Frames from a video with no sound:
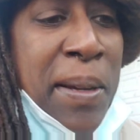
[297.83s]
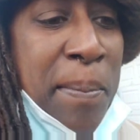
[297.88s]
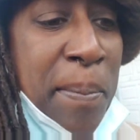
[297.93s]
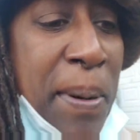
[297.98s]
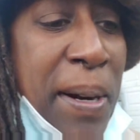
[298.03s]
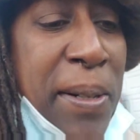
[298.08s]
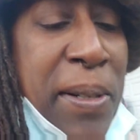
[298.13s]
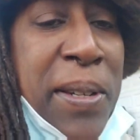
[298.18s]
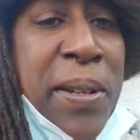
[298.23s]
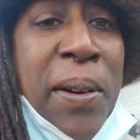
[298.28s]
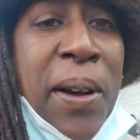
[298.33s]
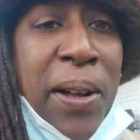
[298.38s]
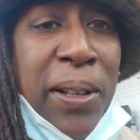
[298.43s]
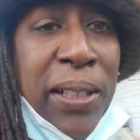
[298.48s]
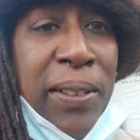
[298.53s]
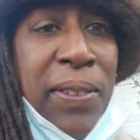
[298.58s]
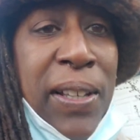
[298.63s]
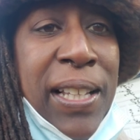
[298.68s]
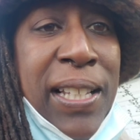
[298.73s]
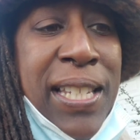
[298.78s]
prayers to
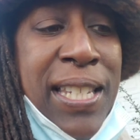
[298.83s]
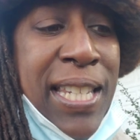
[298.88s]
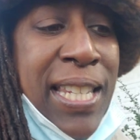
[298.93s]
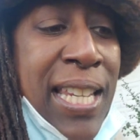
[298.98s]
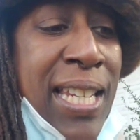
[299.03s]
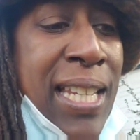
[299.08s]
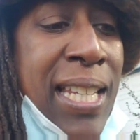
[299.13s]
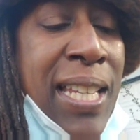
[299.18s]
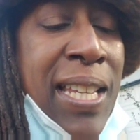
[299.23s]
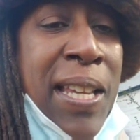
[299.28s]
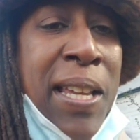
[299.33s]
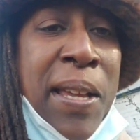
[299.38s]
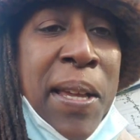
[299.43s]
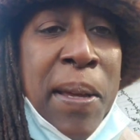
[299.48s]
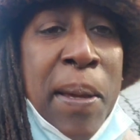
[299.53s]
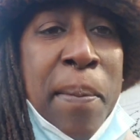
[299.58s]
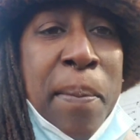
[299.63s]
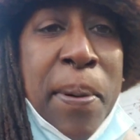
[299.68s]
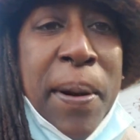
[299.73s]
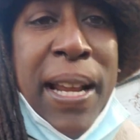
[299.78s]
all of us,
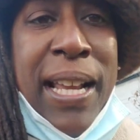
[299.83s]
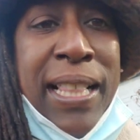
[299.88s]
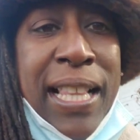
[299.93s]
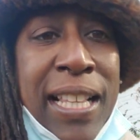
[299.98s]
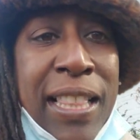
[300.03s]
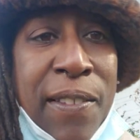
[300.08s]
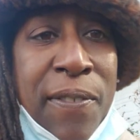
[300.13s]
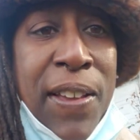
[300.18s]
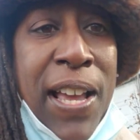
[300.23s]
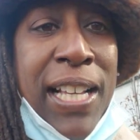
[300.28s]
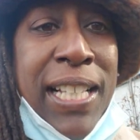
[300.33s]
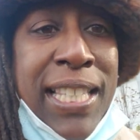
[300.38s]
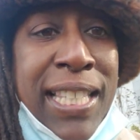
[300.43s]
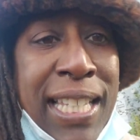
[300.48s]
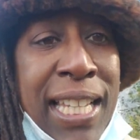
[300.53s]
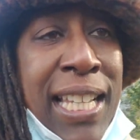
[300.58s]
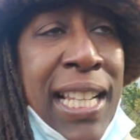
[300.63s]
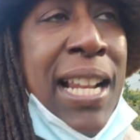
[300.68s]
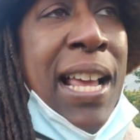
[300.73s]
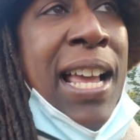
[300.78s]
praying that the
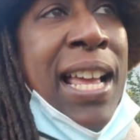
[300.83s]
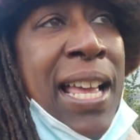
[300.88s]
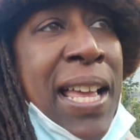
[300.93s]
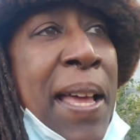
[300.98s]
vaccine